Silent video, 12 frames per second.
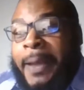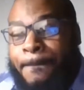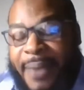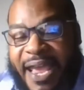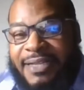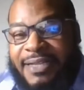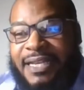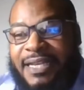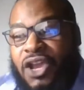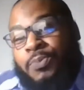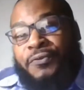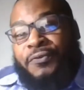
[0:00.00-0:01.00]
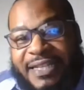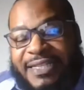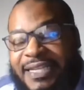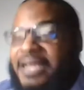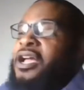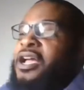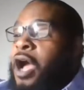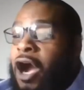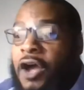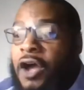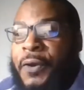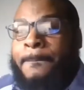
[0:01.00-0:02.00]
banks, preventing
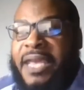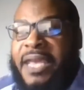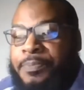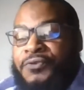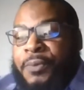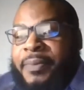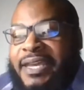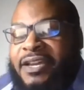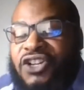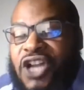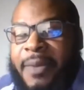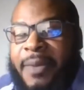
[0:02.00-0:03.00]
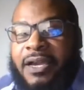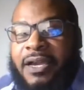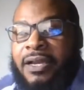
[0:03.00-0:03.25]
other people from economic